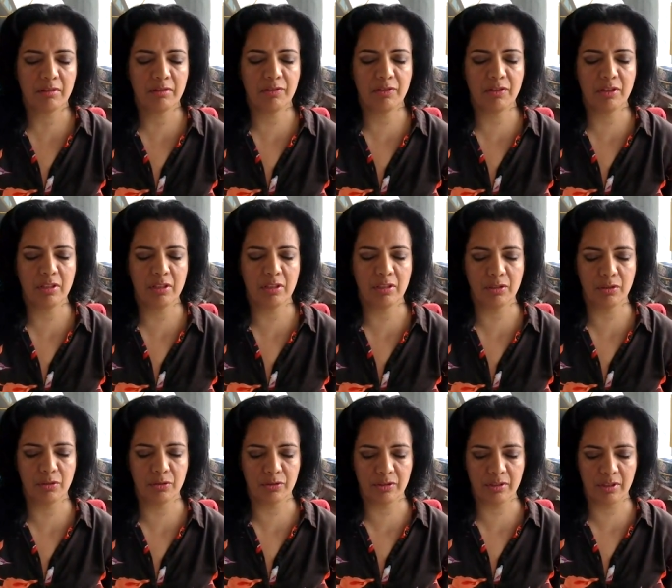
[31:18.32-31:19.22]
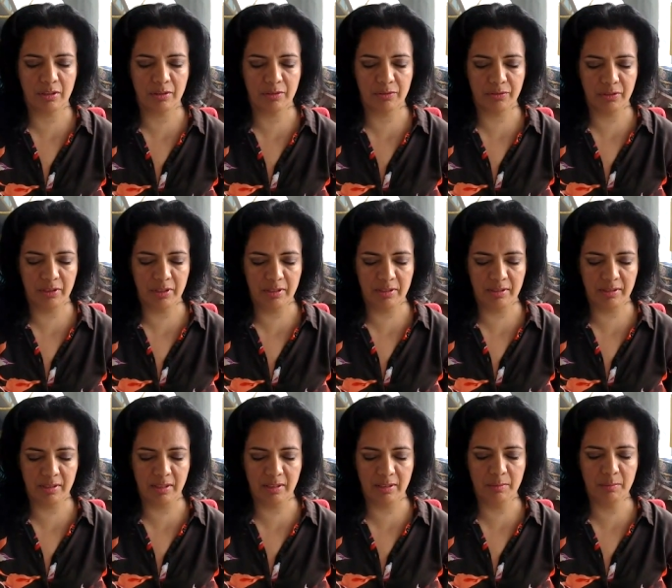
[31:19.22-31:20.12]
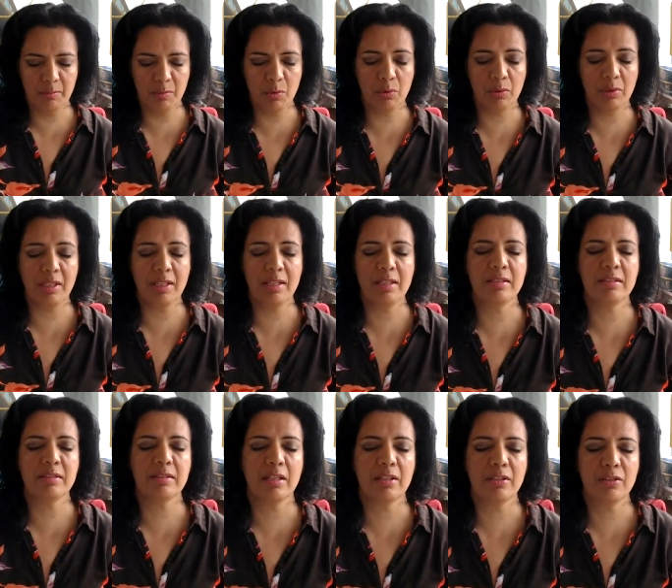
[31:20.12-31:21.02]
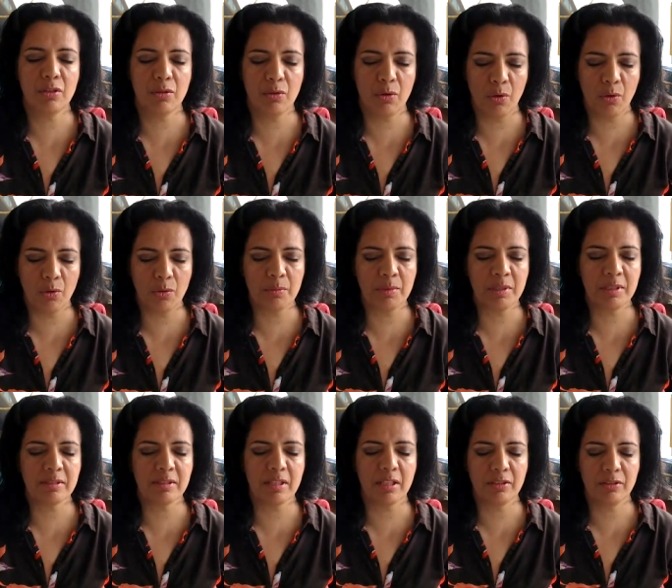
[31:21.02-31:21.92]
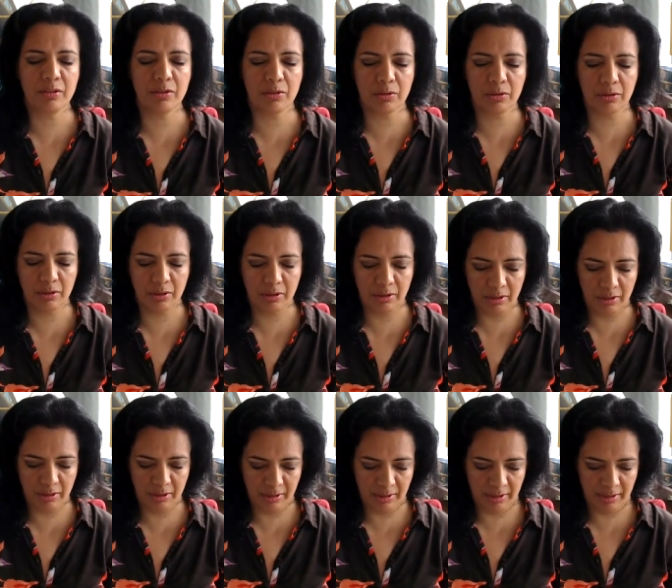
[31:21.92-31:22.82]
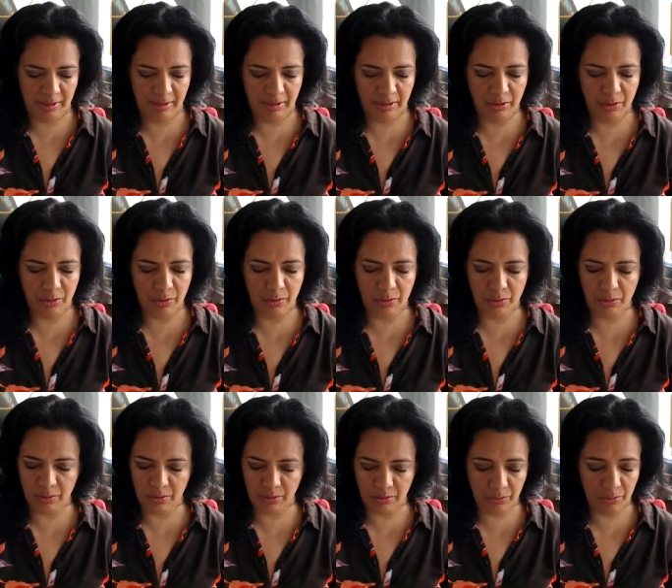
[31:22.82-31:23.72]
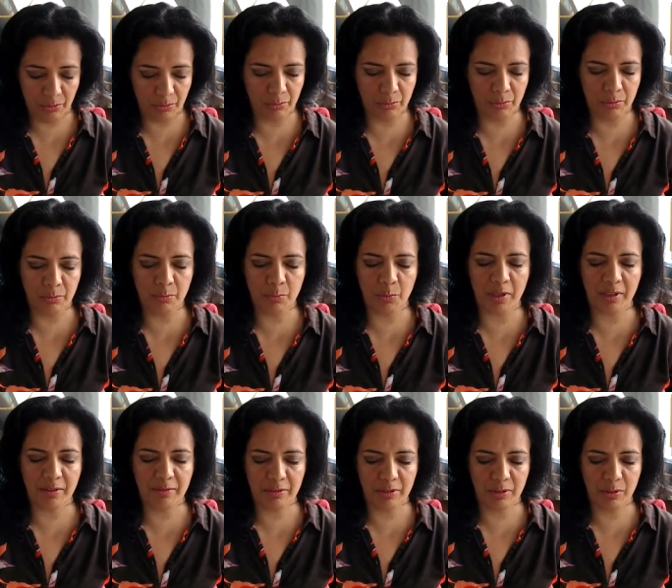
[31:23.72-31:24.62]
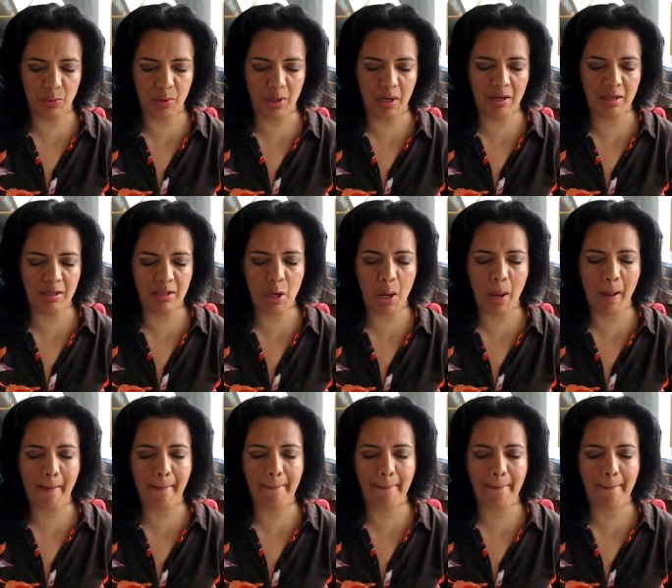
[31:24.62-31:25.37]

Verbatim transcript: Feel yourself inside the bowl, inside your home, inside your your your room, wherever you are.